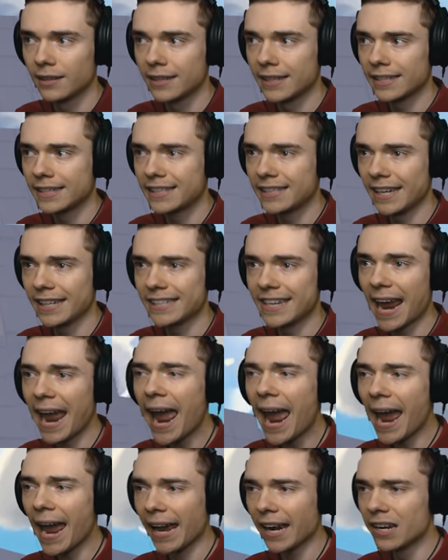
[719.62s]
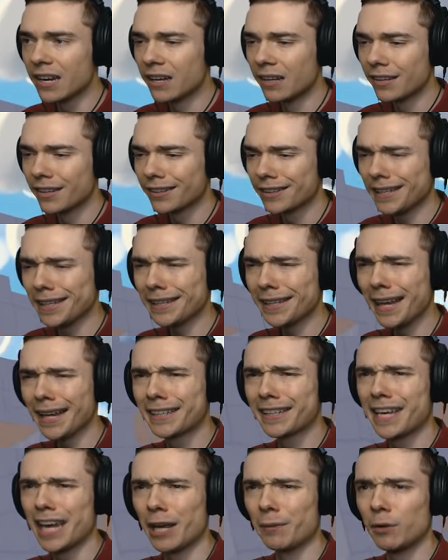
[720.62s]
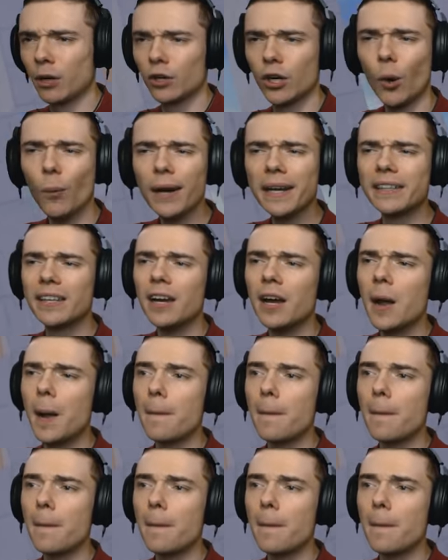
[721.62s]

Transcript: It says hand. That, that can't be. No, wait.